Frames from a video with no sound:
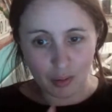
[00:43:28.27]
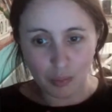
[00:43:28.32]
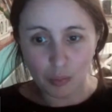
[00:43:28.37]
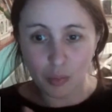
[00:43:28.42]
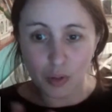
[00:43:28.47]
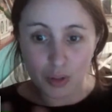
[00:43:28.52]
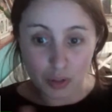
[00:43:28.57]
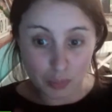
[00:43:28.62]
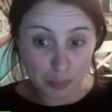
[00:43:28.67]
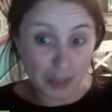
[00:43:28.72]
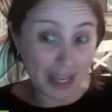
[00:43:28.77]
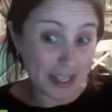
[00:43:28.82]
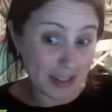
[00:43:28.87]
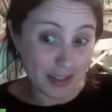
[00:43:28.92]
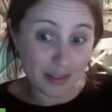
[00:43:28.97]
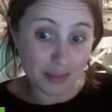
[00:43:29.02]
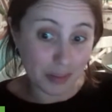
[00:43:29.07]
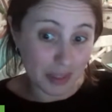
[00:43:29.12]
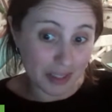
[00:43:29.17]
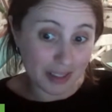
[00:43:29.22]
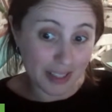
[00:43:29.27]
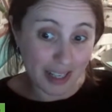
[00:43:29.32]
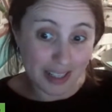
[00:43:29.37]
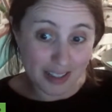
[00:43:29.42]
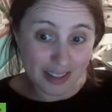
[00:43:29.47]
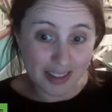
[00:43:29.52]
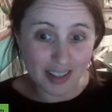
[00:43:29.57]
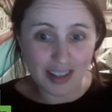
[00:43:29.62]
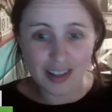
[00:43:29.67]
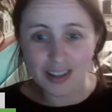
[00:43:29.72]
was better with
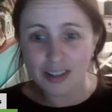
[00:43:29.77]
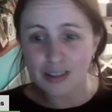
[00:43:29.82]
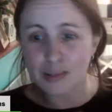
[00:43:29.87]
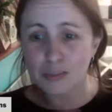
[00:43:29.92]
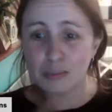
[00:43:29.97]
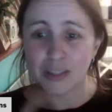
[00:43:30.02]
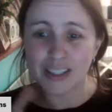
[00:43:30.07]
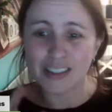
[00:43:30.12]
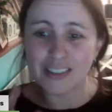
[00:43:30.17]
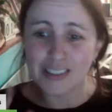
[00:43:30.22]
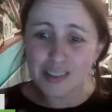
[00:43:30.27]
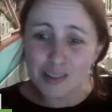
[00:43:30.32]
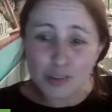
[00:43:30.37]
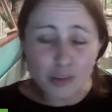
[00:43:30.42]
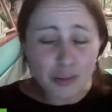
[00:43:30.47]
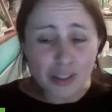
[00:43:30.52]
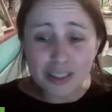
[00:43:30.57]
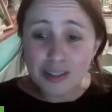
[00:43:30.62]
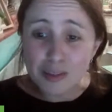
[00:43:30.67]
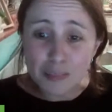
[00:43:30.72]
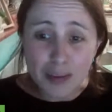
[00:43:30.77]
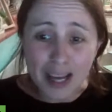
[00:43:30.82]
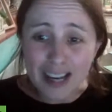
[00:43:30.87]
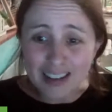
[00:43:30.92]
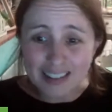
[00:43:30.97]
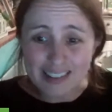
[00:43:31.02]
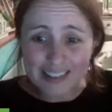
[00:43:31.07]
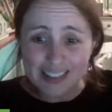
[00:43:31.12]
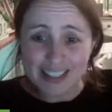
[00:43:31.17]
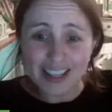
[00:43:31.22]
Tesco's, because it's always a
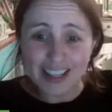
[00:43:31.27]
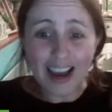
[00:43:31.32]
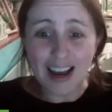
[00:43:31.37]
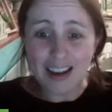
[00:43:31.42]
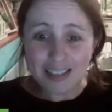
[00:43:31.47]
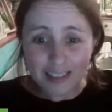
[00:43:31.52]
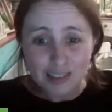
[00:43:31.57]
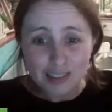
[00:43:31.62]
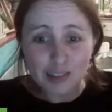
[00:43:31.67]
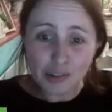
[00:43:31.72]
balancing act.